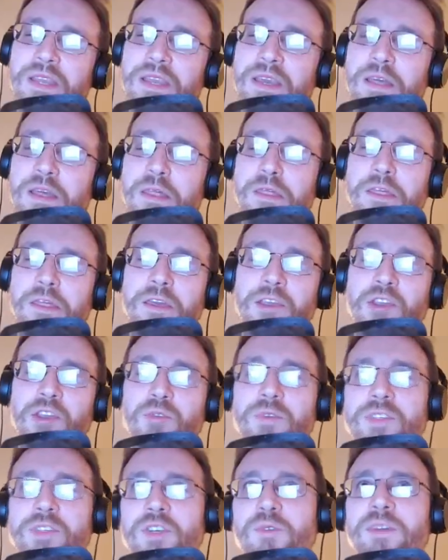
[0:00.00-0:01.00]
Thank you,
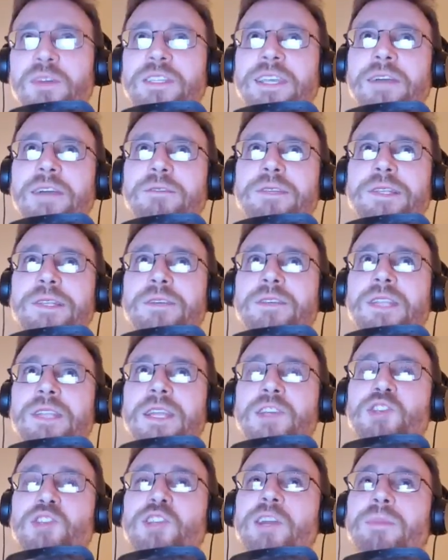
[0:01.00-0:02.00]
as always, counselors. And I
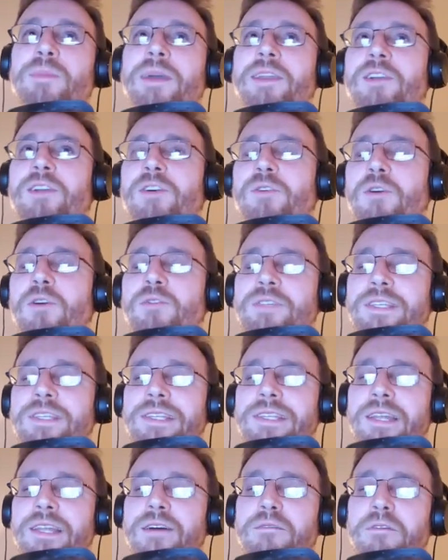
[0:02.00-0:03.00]
share my co-host's
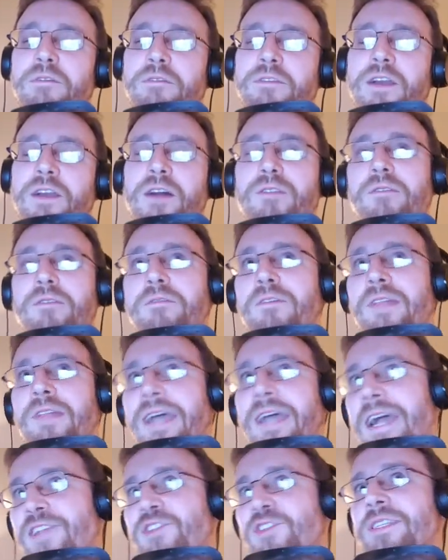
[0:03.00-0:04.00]
love of colorful
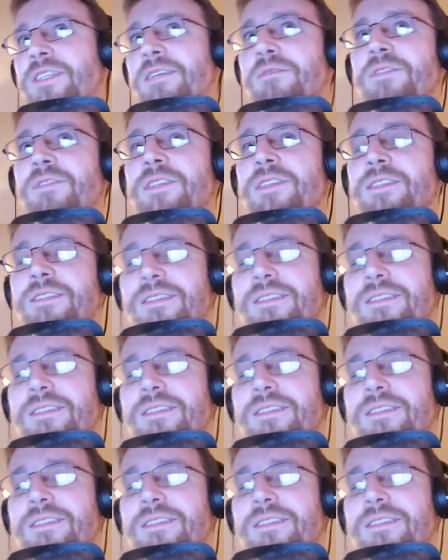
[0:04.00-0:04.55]
adjectives.